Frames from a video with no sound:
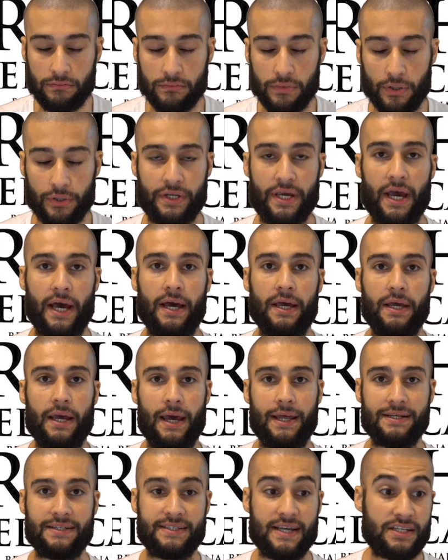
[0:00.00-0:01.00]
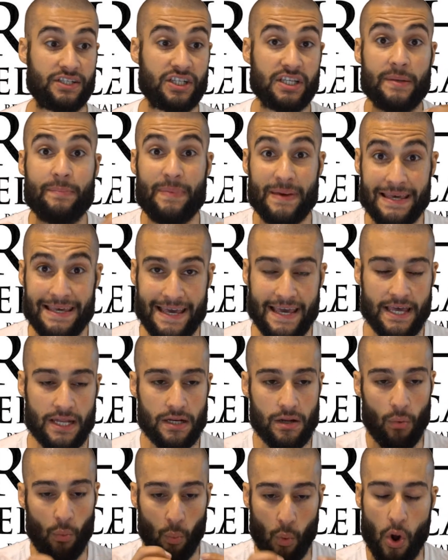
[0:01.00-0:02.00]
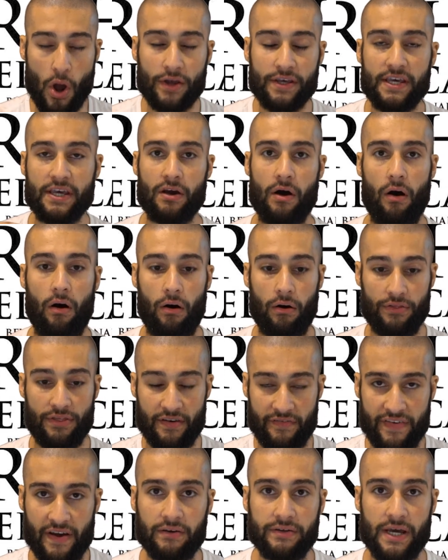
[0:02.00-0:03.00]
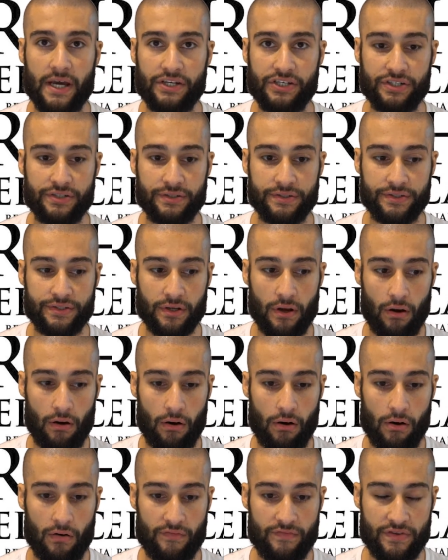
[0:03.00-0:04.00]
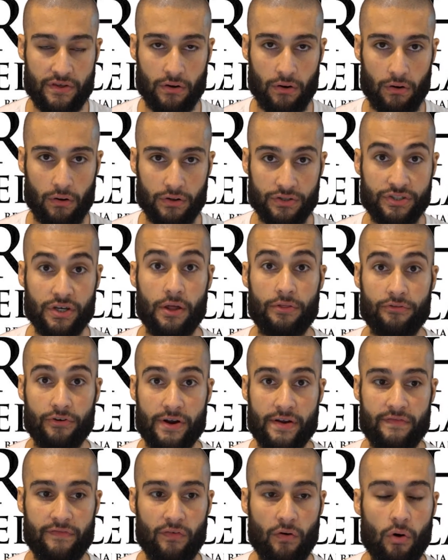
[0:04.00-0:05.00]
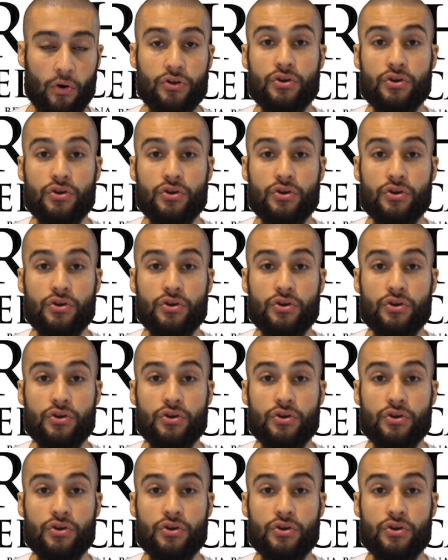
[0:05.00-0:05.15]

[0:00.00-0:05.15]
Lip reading: okay, and essentially begin working on the foundations of your Cert 3 and 4.